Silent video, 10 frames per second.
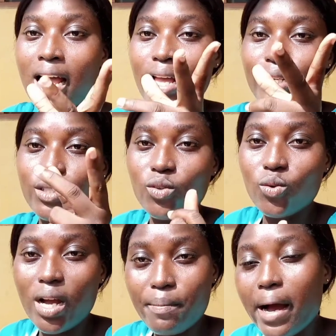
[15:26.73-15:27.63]
She will
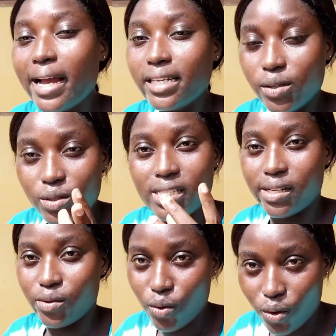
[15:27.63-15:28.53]
go and buy nails
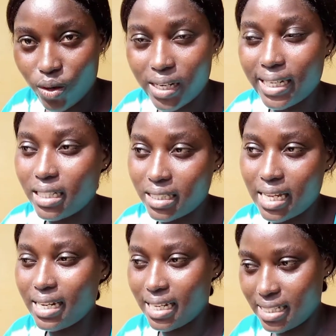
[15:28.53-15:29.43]
or like, it's
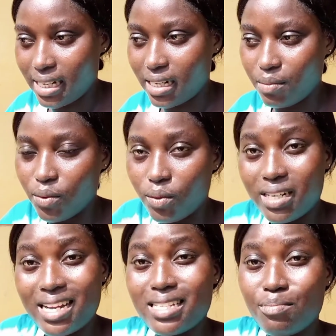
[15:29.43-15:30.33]
understandable.
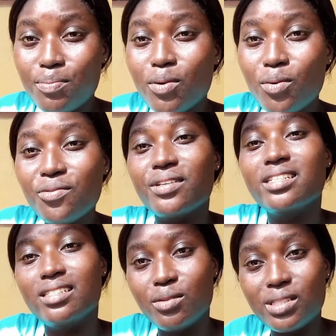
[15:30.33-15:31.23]
There are some people who
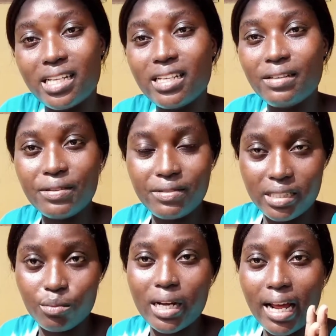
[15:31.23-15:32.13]
fix nails and take
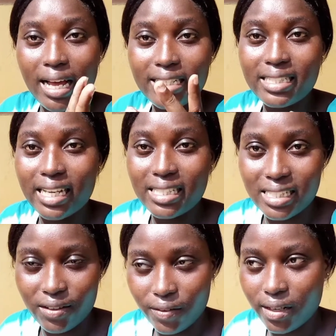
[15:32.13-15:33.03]
15, but Annie takes
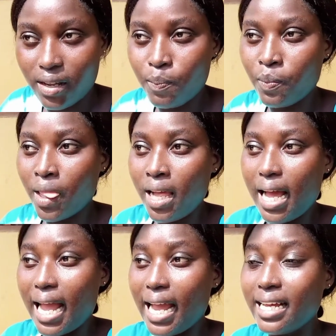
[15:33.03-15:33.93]
7.
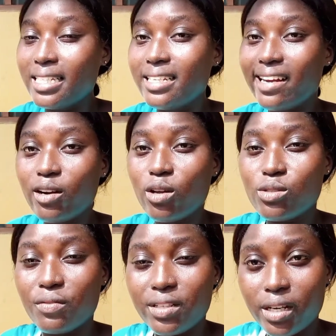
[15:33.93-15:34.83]
And there are a lot
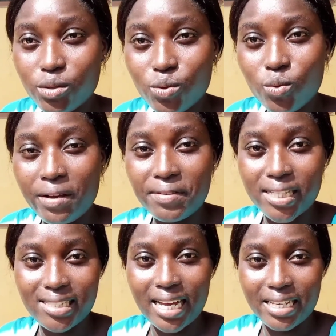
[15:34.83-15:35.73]
of girls who go and
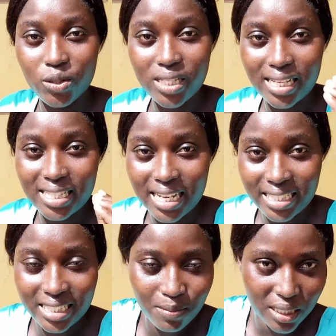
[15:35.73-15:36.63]
fix their nails at
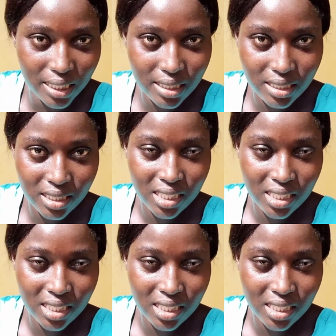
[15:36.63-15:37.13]
Annie's place.